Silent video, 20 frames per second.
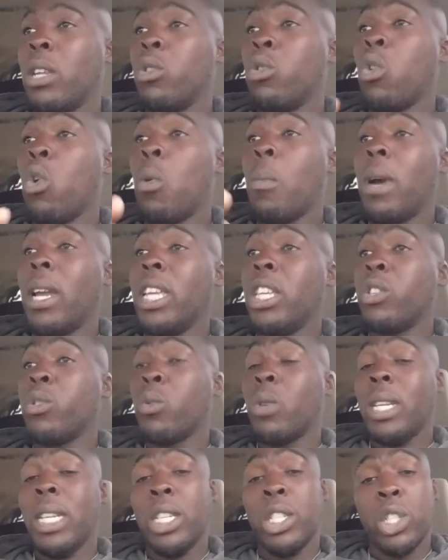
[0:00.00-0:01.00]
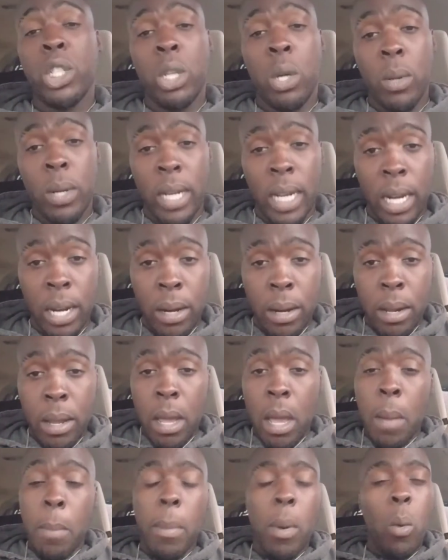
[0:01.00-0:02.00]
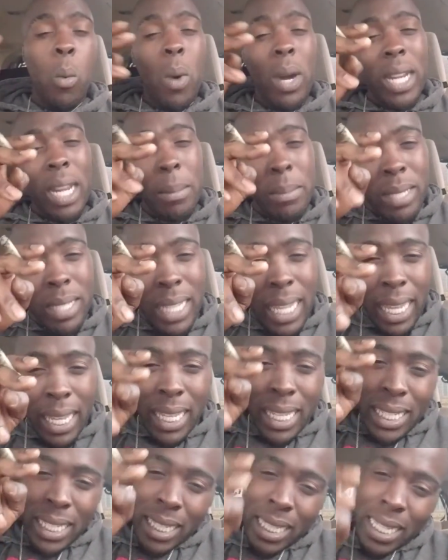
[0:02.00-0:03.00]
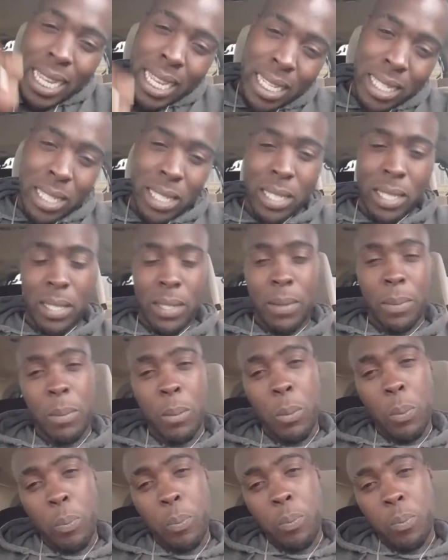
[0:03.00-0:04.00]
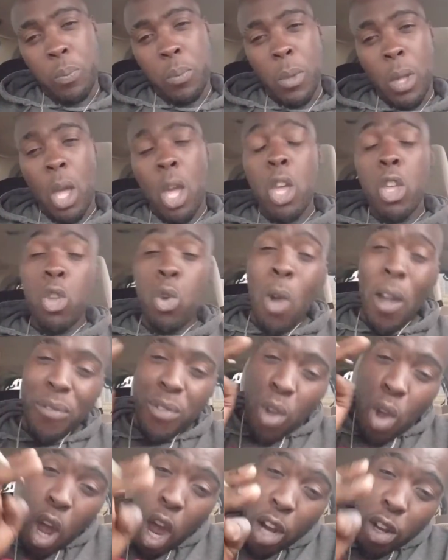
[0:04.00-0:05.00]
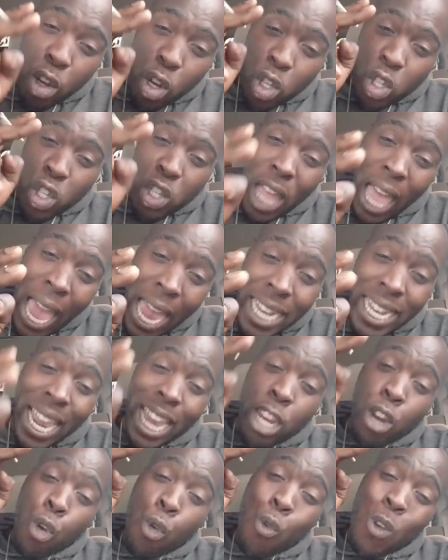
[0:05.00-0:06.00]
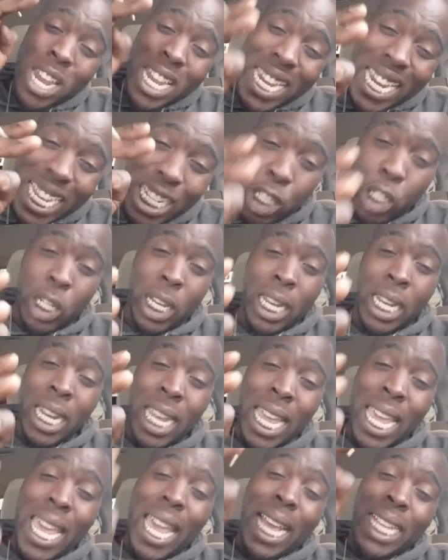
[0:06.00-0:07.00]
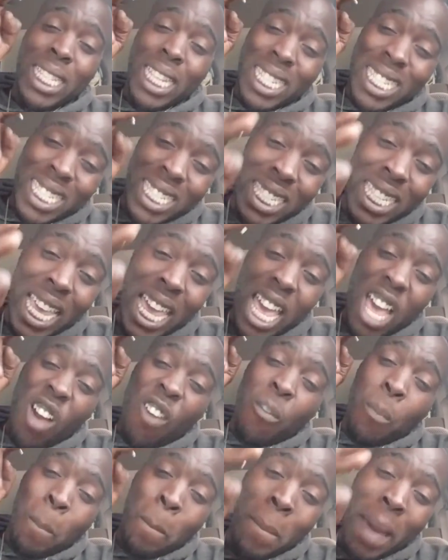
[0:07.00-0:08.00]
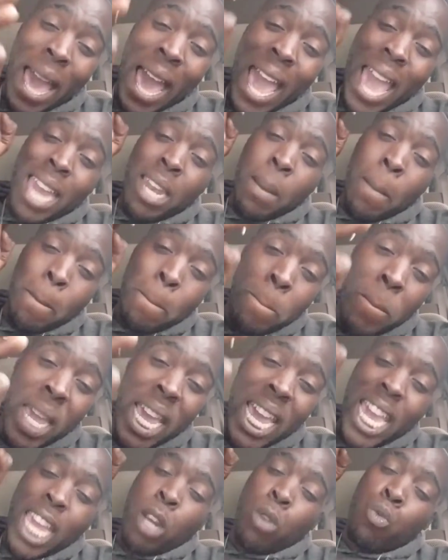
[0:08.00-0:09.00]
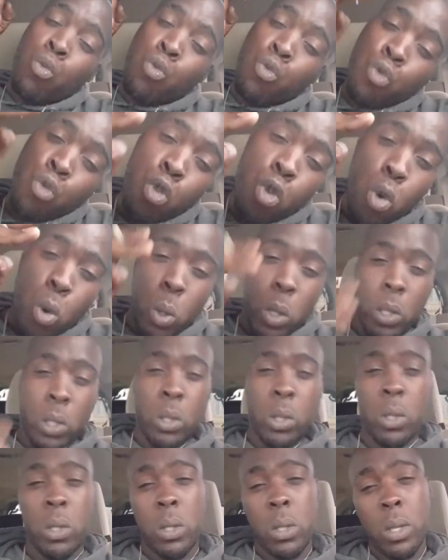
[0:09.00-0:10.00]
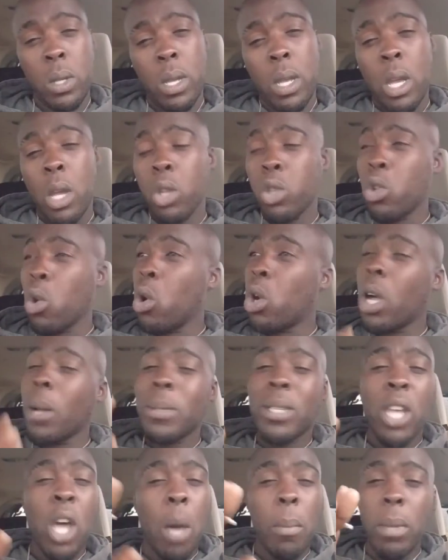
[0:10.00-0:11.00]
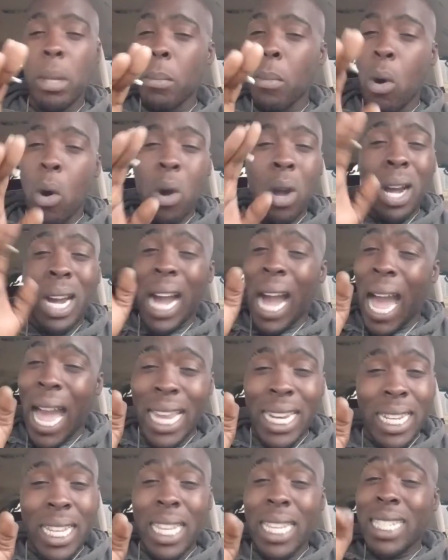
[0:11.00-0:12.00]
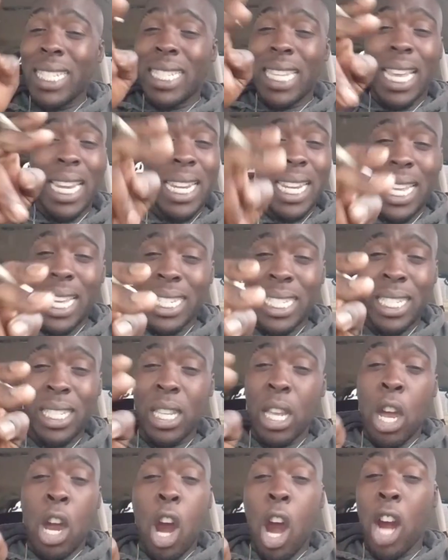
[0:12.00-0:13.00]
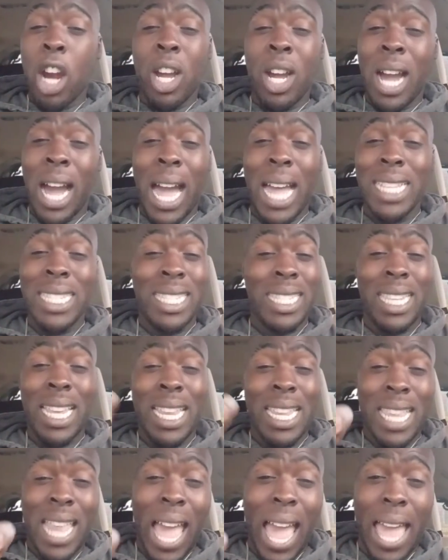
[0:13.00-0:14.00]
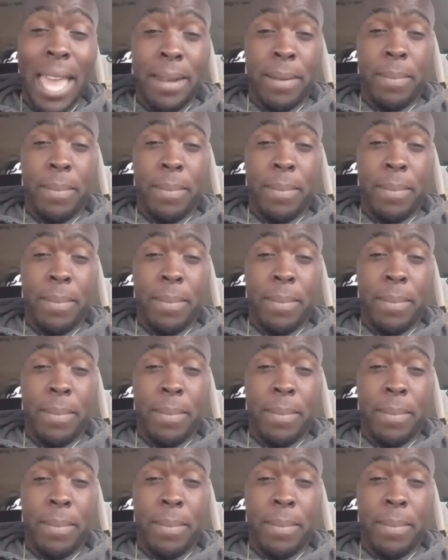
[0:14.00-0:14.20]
nobody's religion out there, but what I'm saying is this. You have to understand that your religion is a set of man-made rules. Don't come tell me about God said this or God said that.